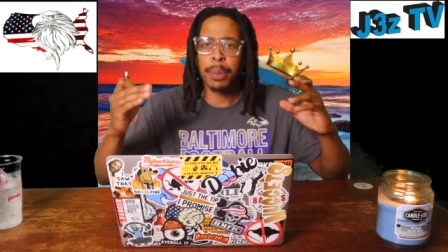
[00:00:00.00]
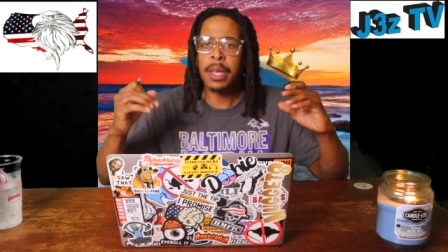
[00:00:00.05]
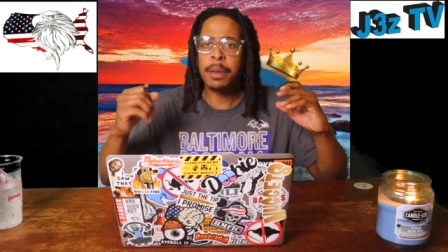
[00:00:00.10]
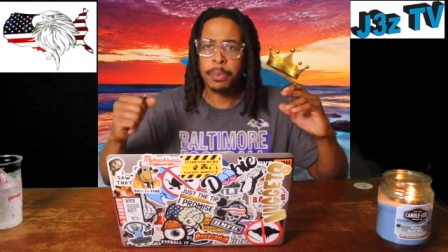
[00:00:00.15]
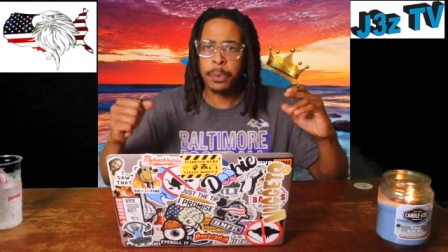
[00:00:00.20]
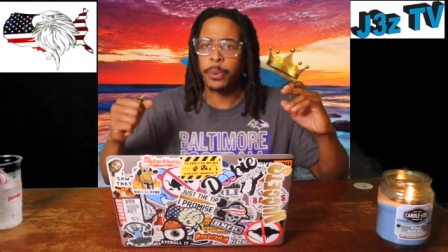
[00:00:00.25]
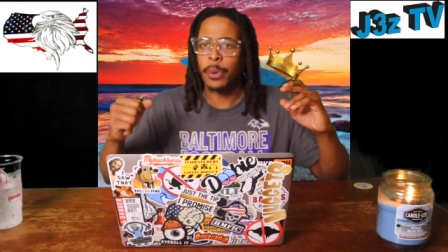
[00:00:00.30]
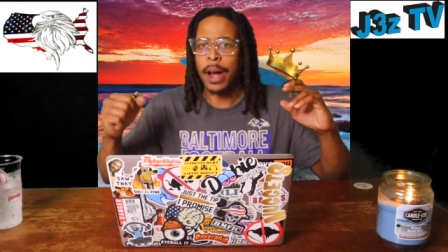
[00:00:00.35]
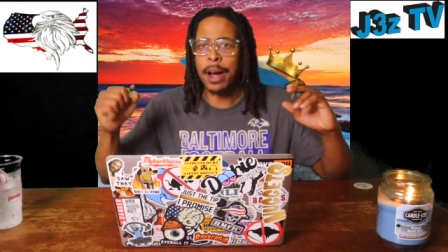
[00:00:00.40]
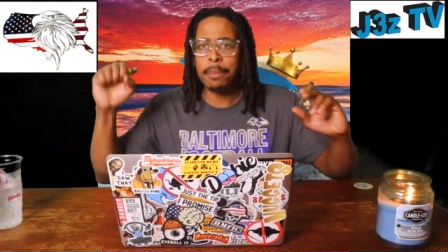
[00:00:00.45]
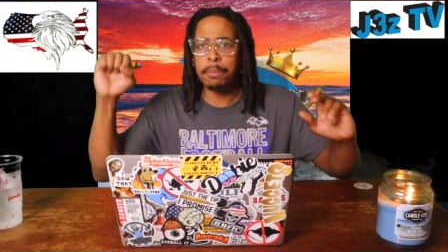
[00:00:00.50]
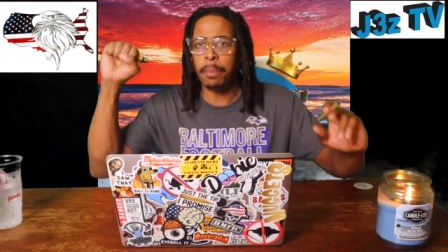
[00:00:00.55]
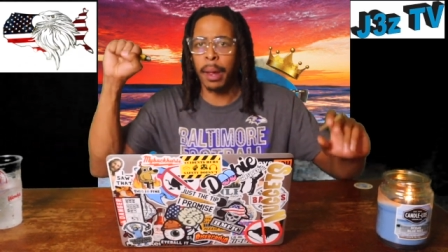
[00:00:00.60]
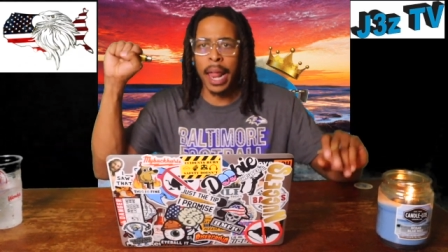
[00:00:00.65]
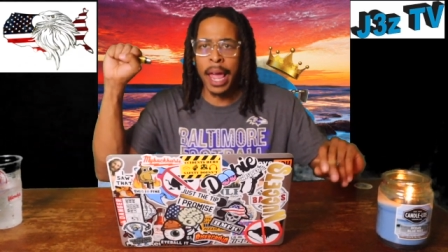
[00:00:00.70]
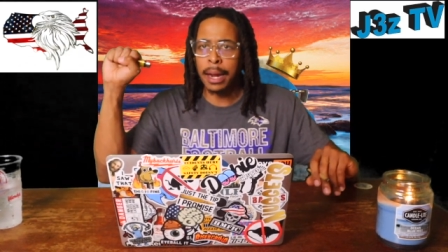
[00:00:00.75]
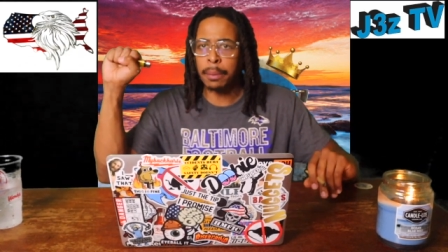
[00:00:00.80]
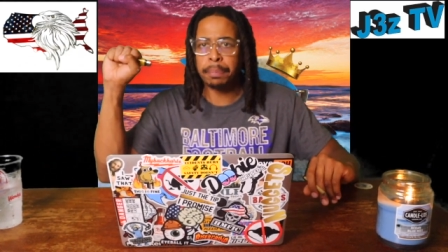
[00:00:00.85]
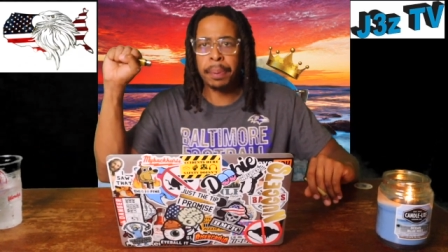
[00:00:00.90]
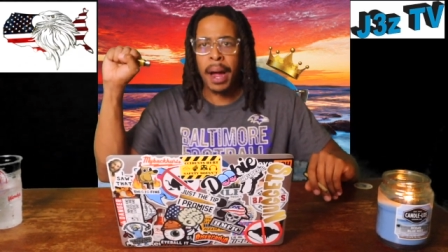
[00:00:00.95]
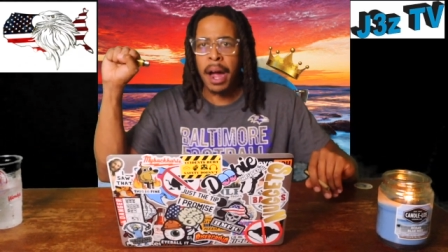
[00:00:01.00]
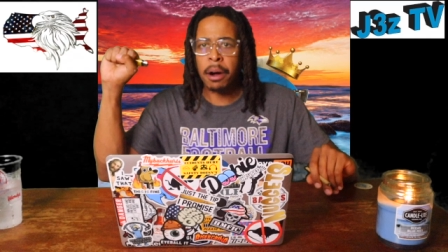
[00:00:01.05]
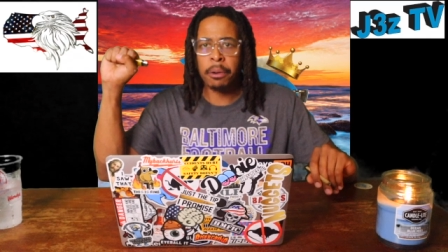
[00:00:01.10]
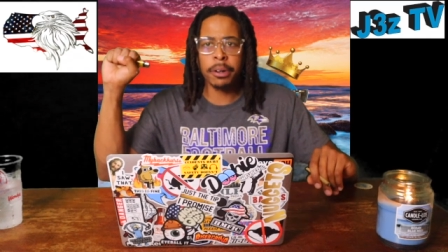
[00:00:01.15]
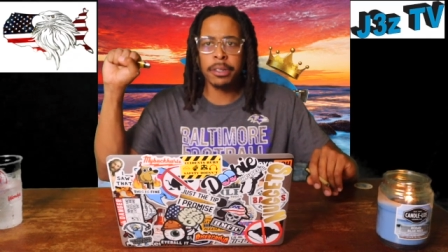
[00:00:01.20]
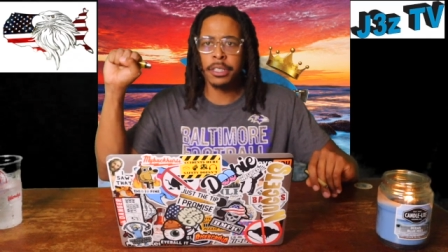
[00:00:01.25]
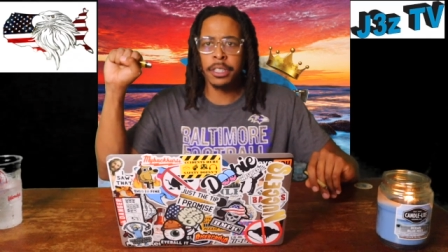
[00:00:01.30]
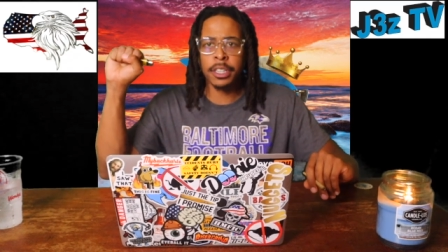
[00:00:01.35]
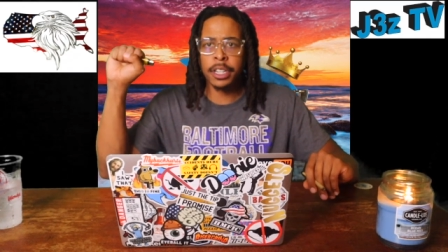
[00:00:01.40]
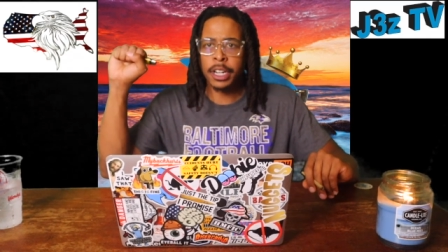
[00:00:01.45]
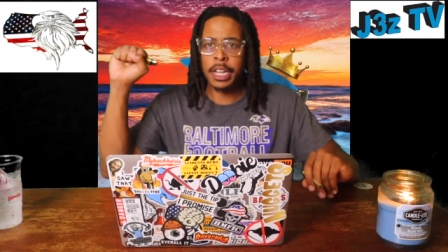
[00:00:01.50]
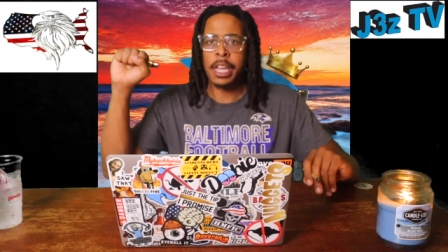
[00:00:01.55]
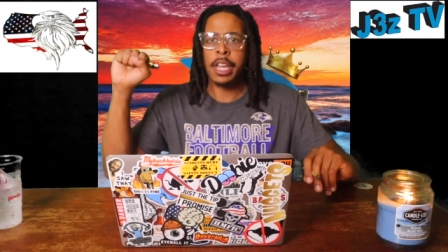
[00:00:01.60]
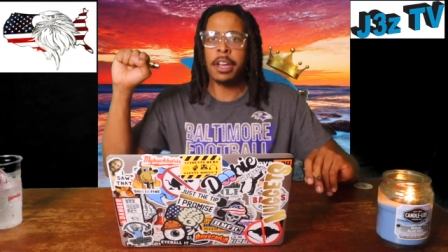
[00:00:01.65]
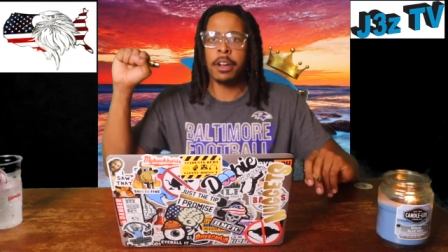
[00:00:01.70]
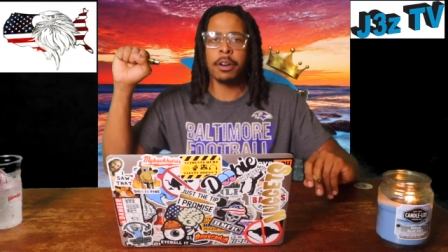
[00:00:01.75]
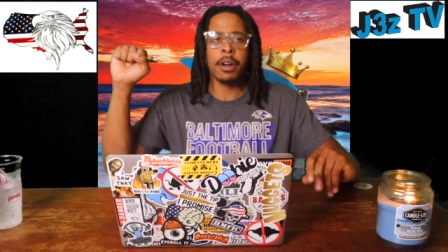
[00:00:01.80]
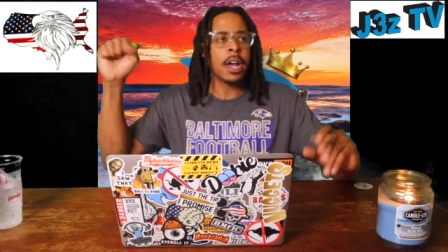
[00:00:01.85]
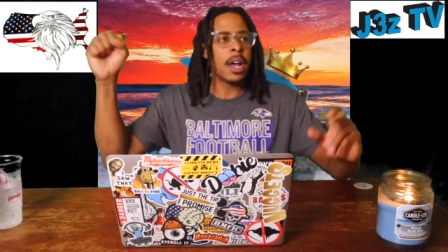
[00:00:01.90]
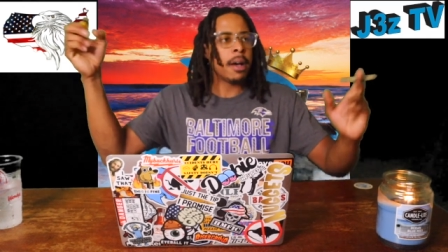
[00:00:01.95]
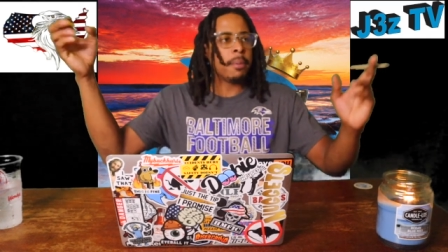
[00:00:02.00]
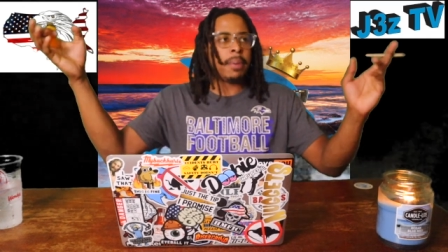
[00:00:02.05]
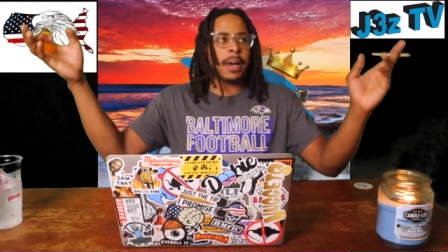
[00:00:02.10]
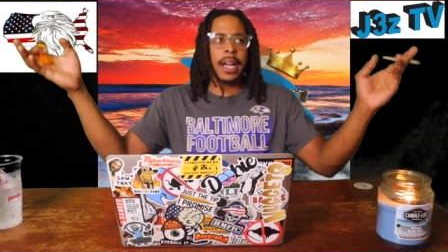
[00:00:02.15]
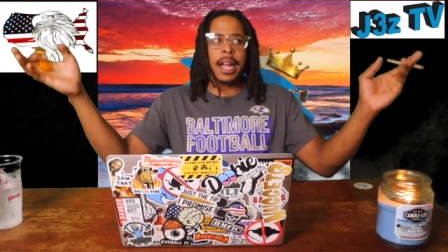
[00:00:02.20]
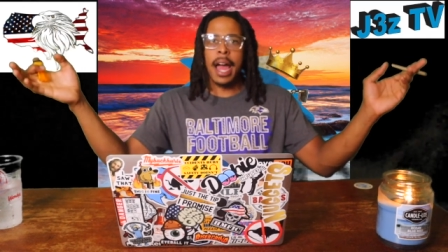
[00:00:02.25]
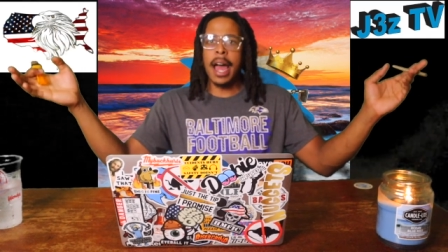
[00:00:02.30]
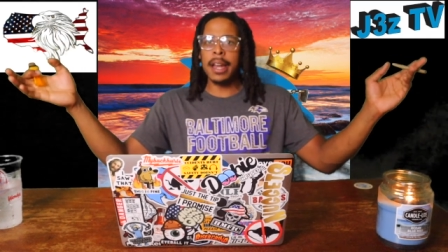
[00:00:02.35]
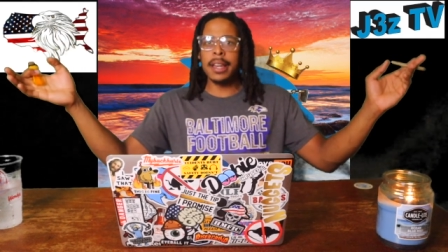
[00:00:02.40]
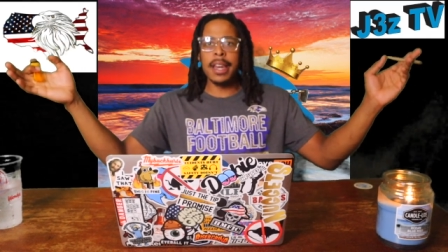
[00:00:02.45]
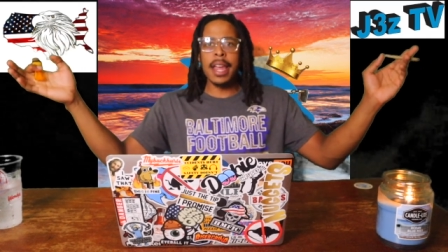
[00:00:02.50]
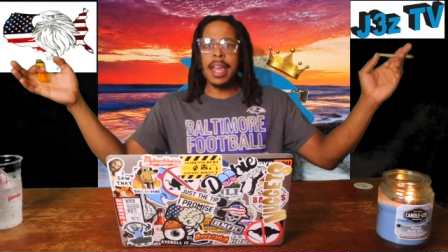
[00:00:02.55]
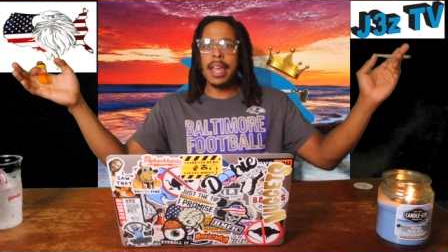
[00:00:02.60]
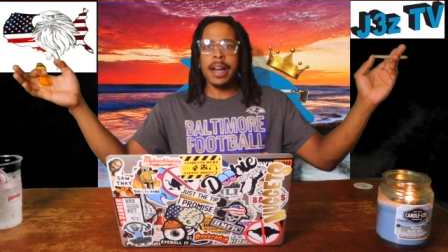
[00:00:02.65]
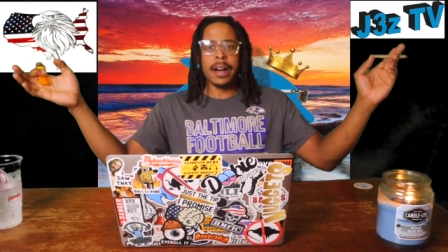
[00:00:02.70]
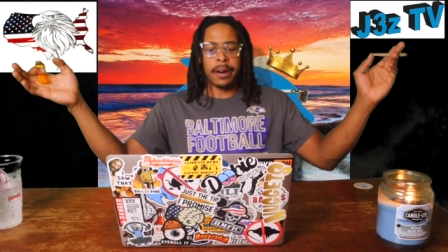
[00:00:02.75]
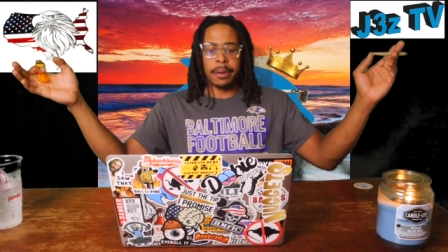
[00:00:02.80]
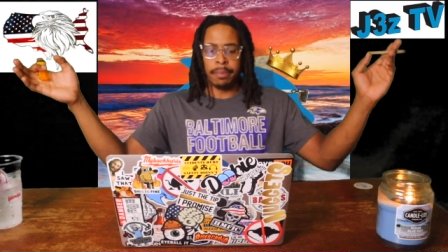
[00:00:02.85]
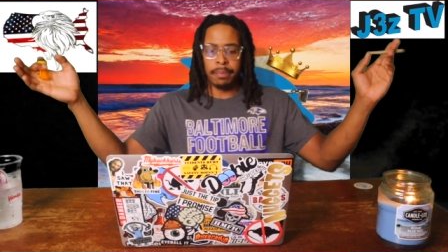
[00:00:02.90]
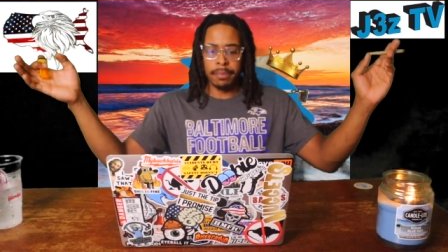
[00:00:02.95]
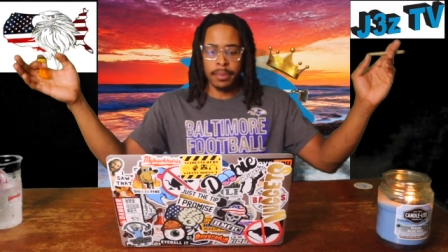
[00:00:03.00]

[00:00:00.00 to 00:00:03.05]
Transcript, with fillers: people I'm black power to the gill but goddamn